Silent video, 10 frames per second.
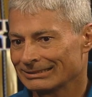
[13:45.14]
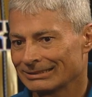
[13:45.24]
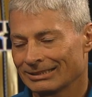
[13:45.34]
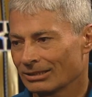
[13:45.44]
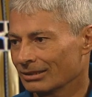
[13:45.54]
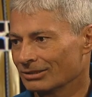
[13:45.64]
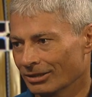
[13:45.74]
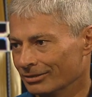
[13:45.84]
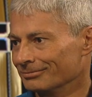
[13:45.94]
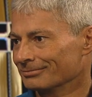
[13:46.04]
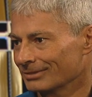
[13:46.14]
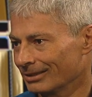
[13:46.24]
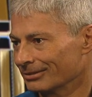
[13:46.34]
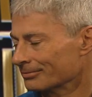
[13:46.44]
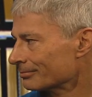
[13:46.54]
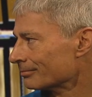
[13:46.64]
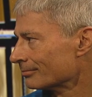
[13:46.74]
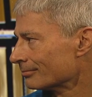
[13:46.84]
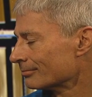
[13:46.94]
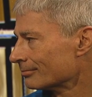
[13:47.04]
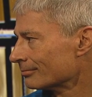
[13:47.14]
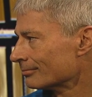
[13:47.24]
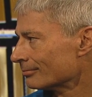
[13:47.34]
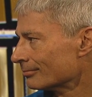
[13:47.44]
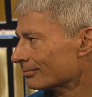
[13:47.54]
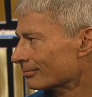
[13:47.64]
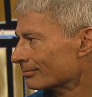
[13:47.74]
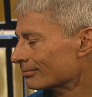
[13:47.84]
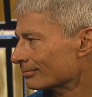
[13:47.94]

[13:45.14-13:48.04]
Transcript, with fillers: yeah, ton. Yeah. I, I, think it's uh, it's a lot